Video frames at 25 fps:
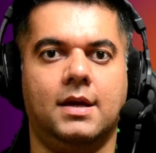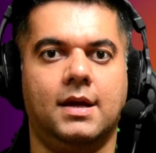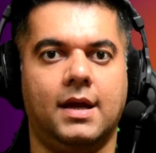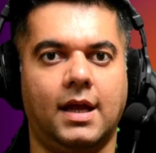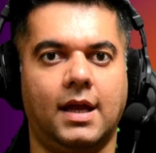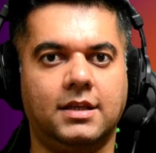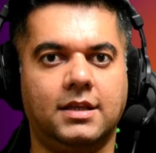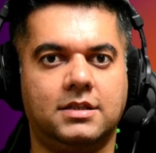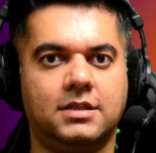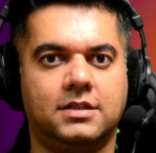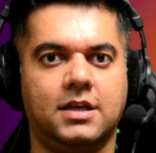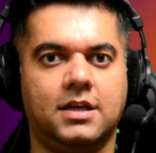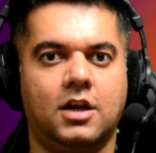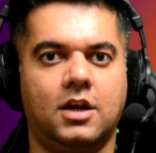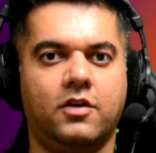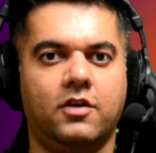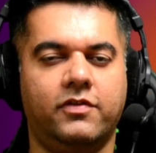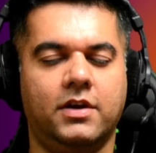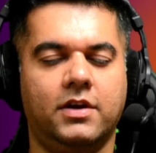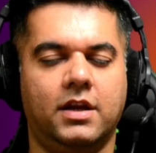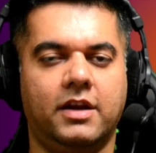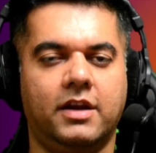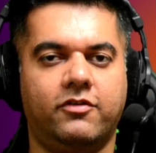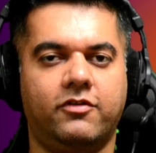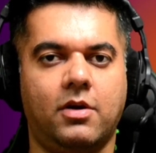Instead of
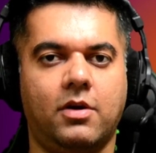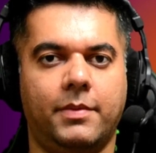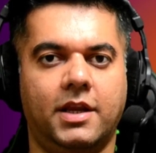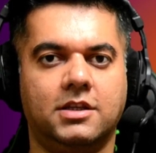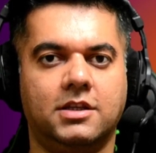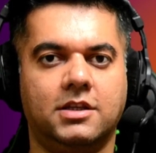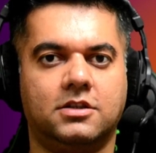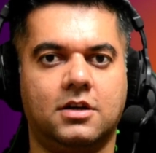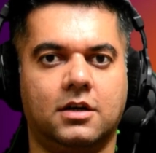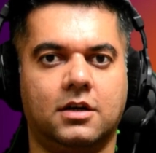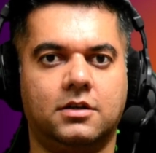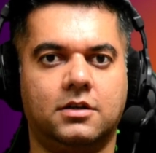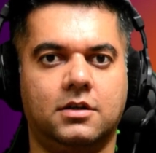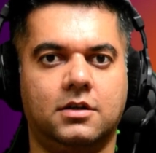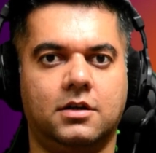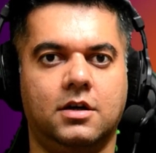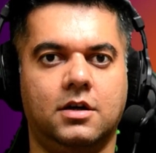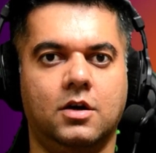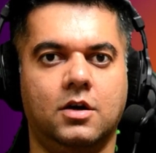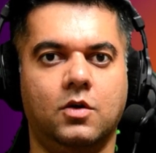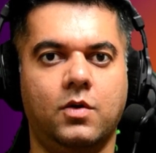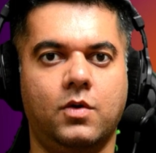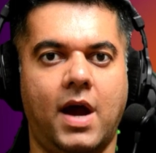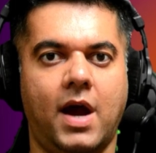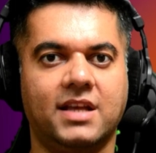learning from an instructor
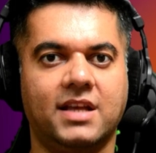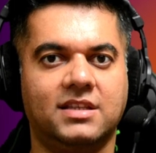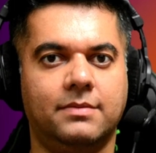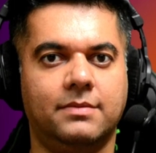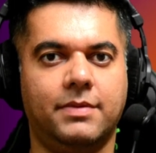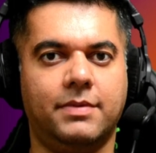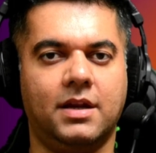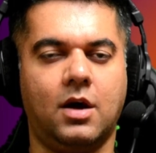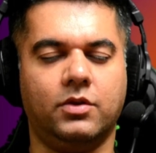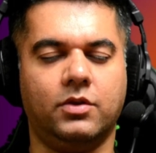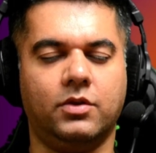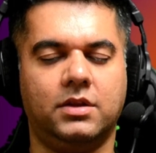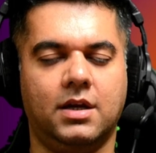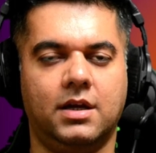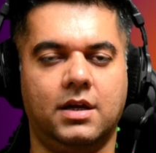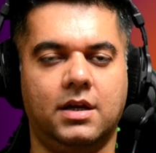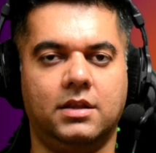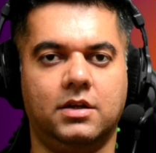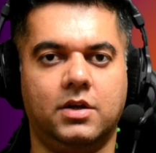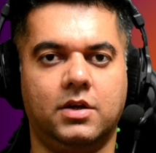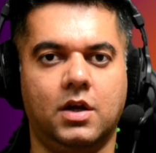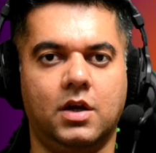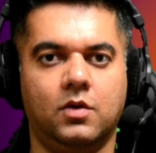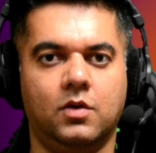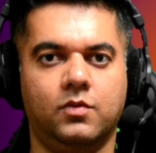who hasn't been out there in the
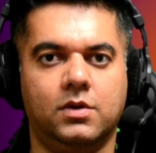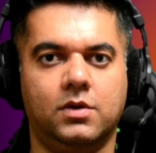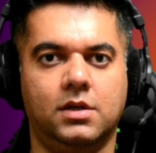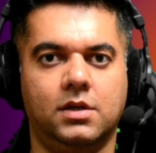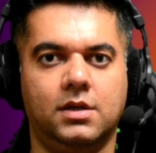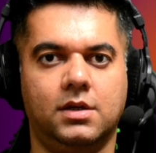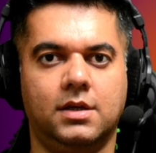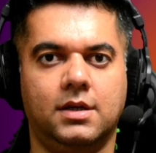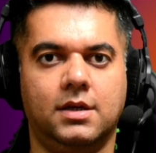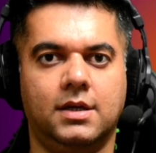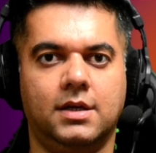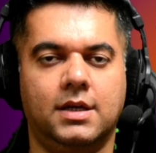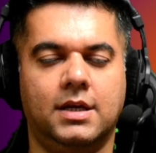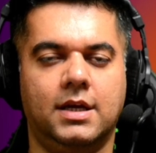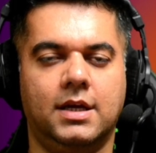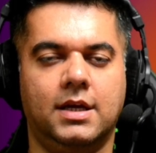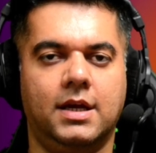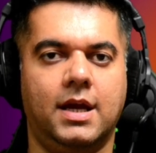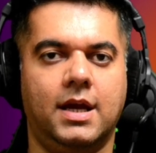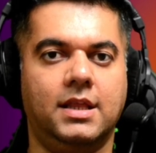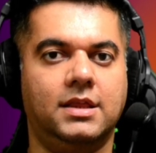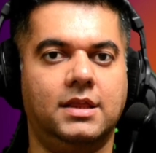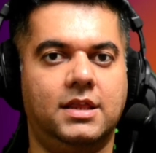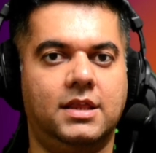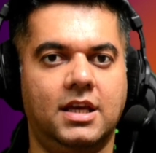real world,
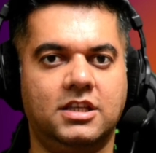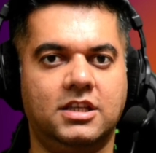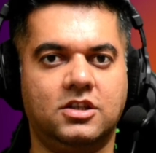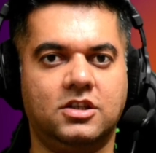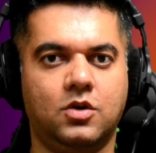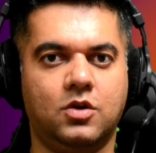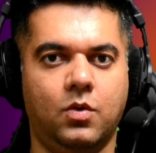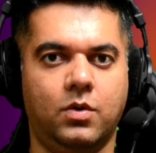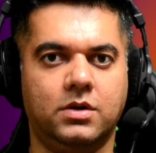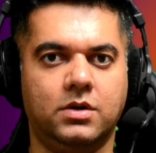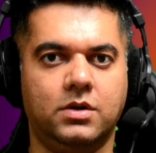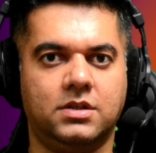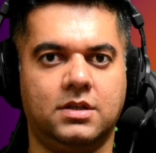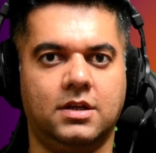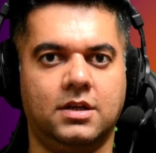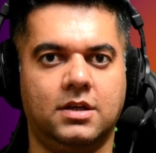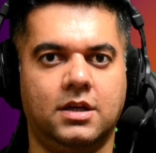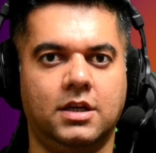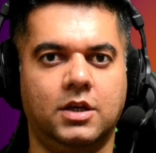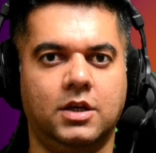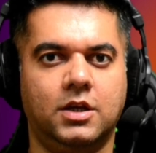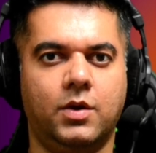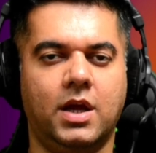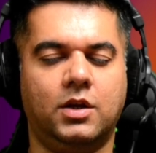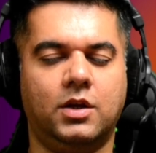in this course,
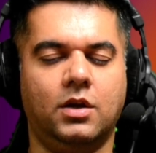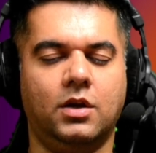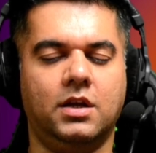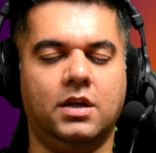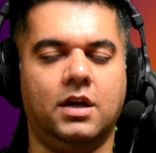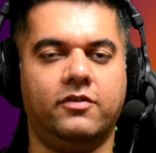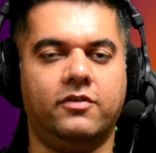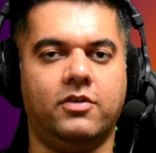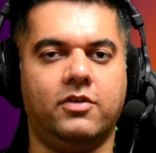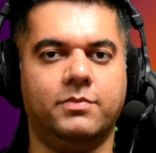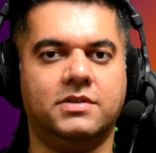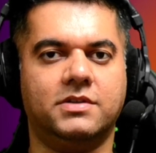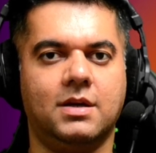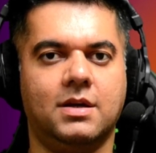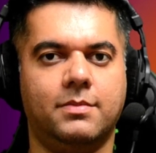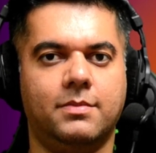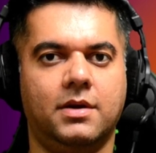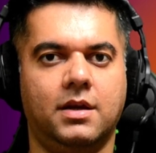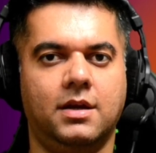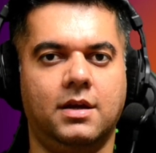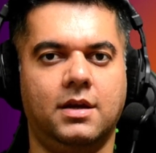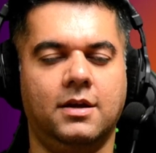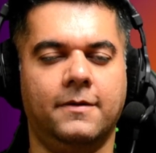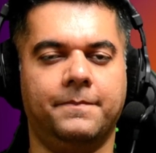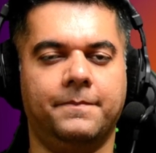you get to learn from
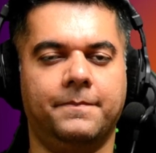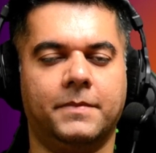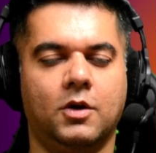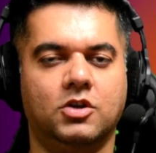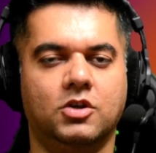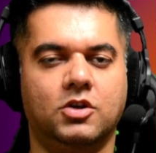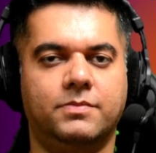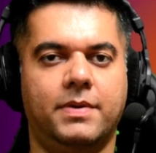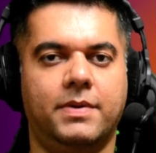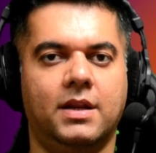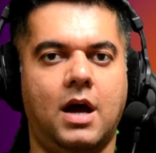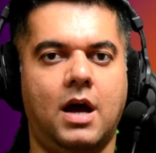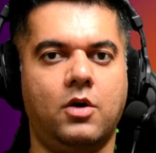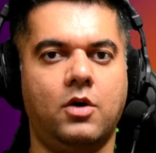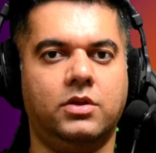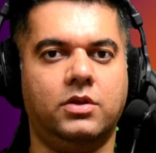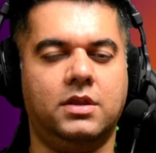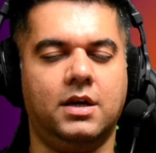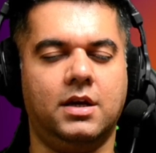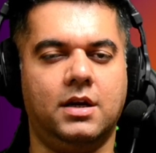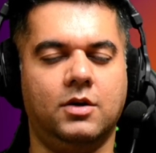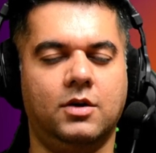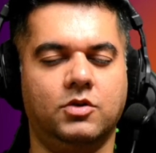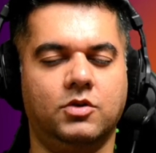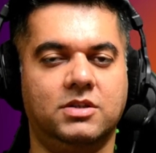somebody who's been out
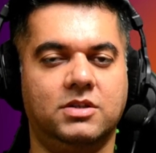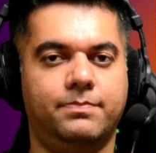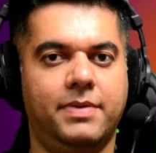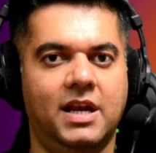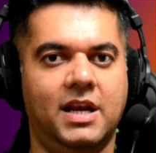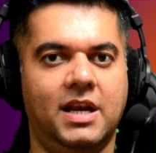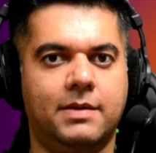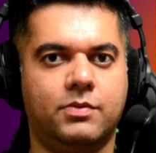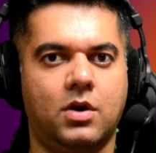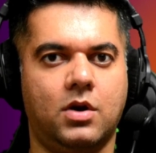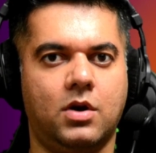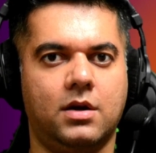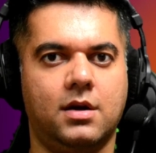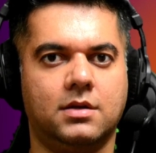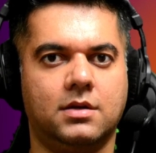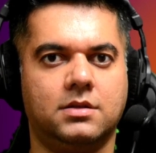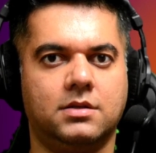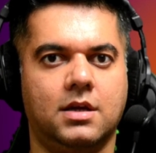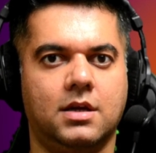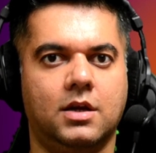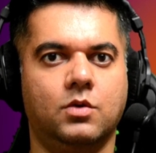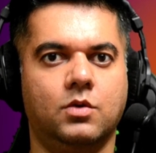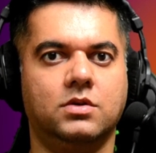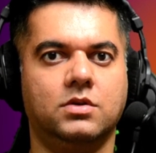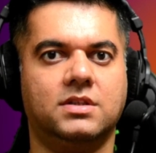there, who's built products,
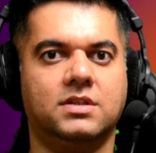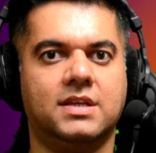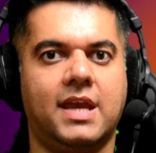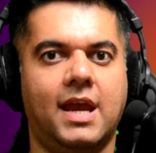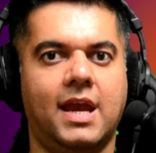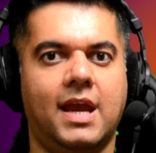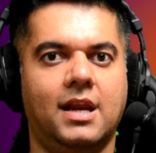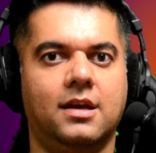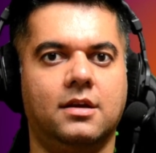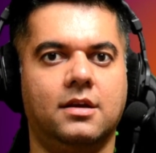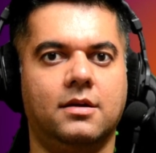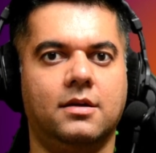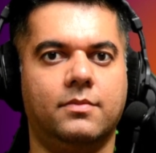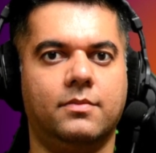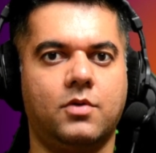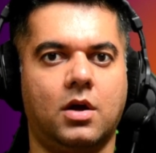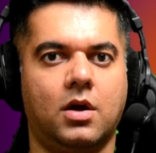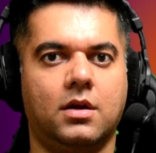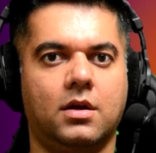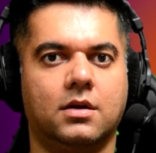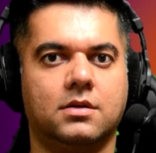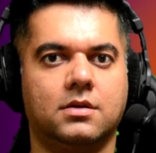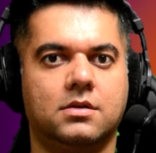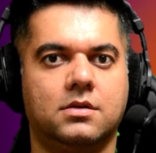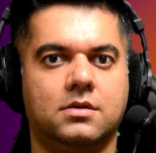and who's scaled
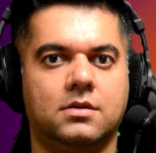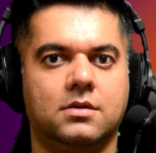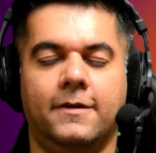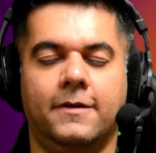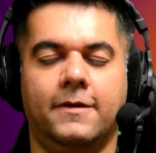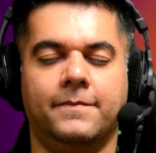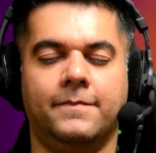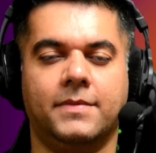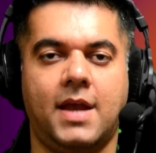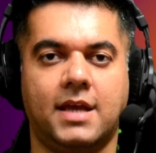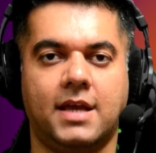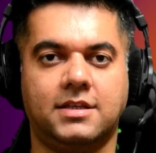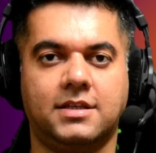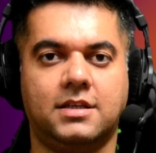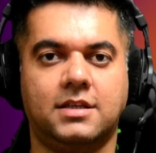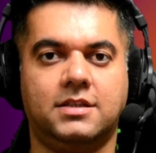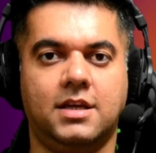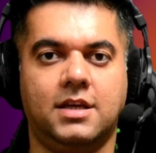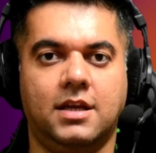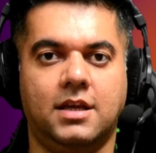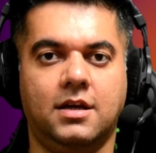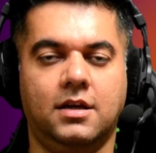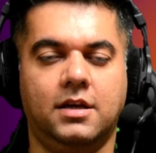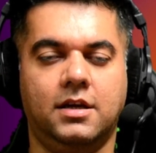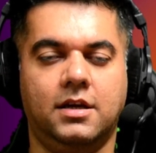products. As I said
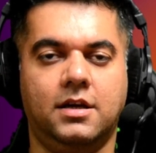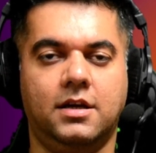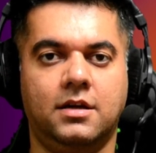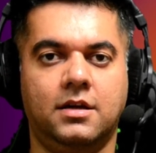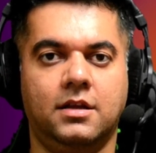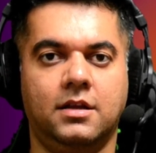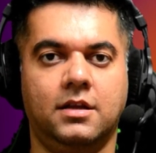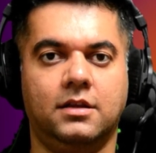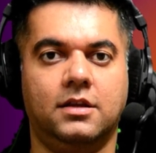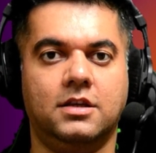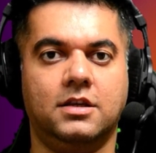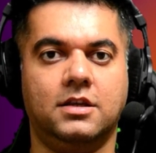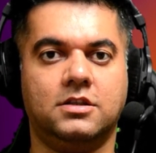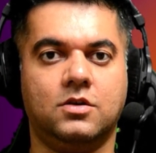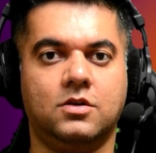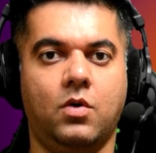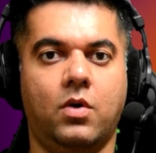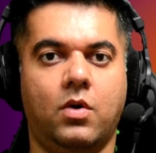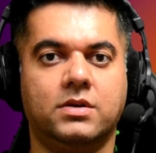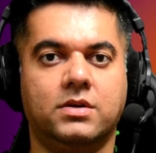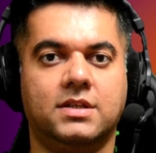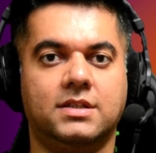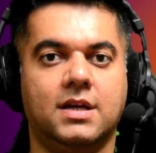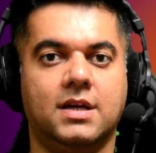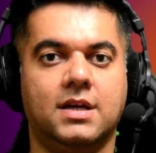earlier, this
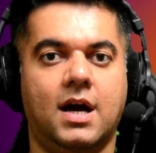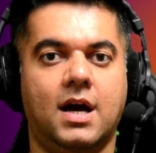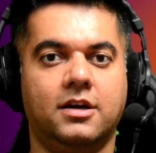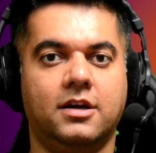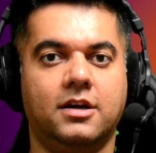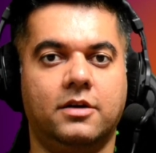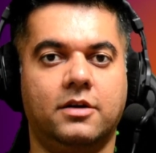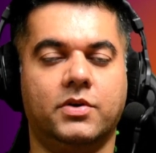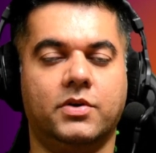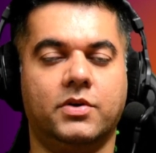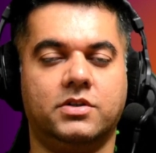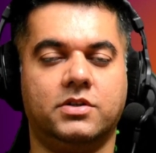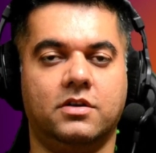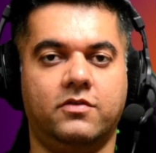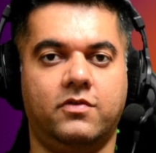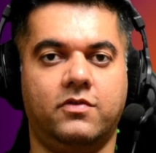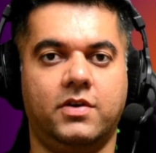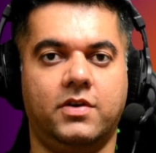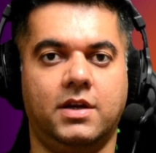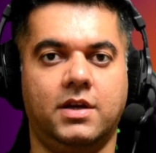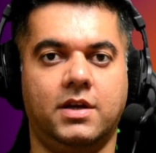course is 100% free